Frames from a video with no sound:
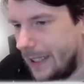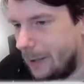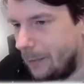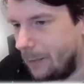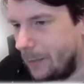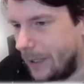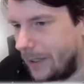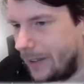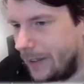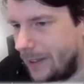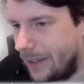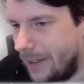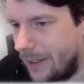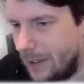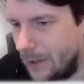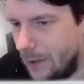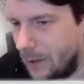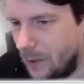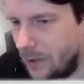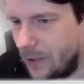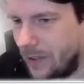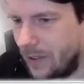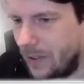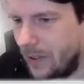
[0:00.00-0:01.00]
but still it
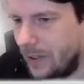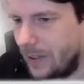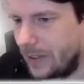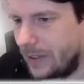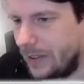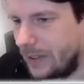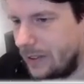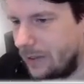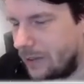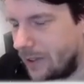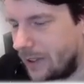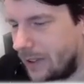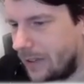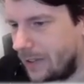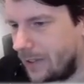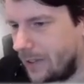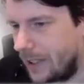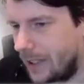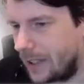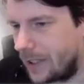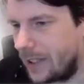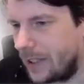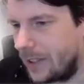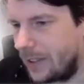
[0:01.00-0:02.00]
uses all this
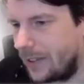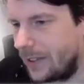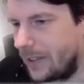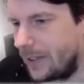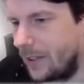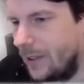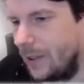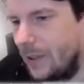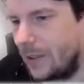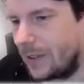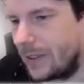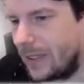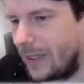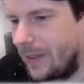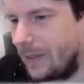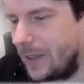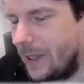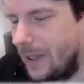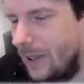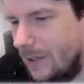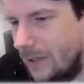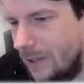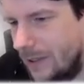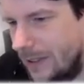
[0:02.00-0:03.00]
infrastructure. So
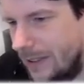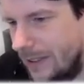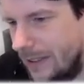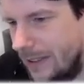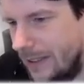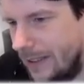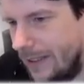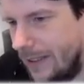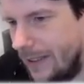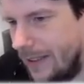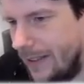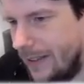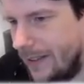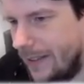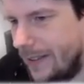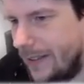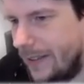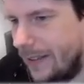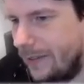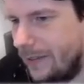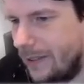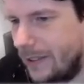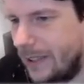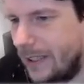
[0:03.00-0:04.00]
somehow the
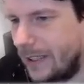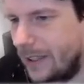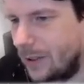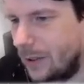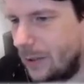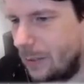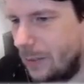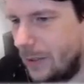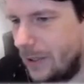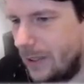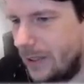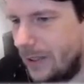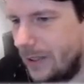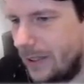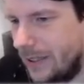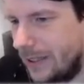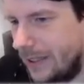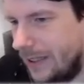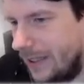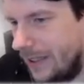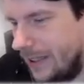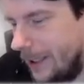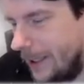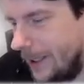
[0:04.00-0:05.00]
SS7 had to be
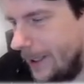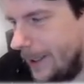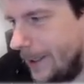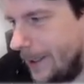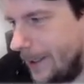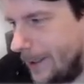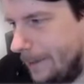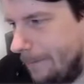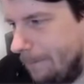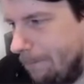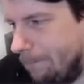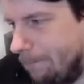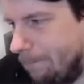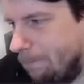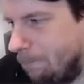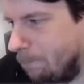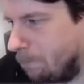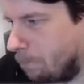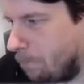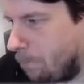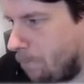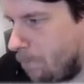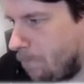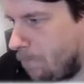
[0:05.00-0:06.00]

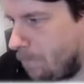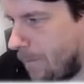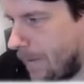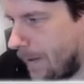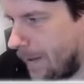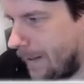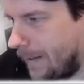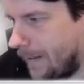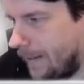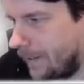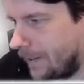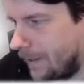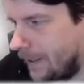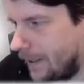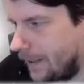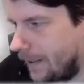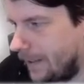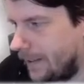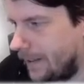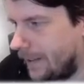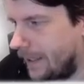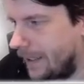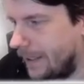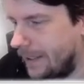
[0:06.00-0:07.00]
how can I
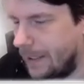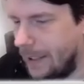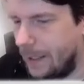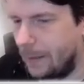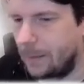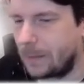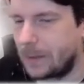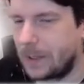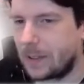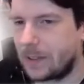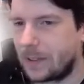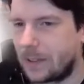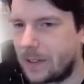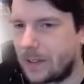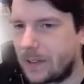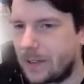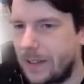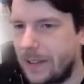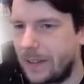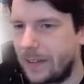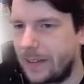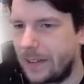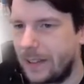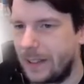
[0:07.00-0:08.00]
say, adapted or
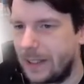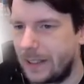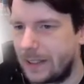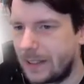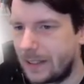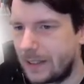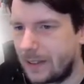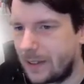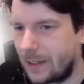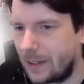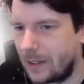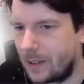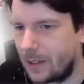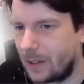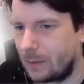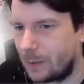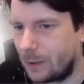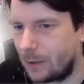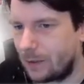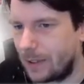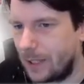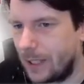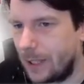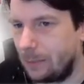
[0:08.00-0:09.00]
translated on
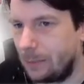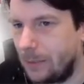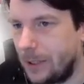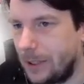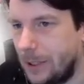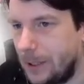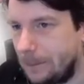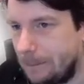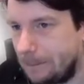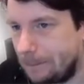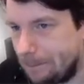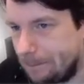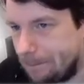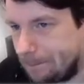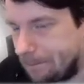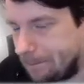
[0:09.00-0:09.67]
top of IP.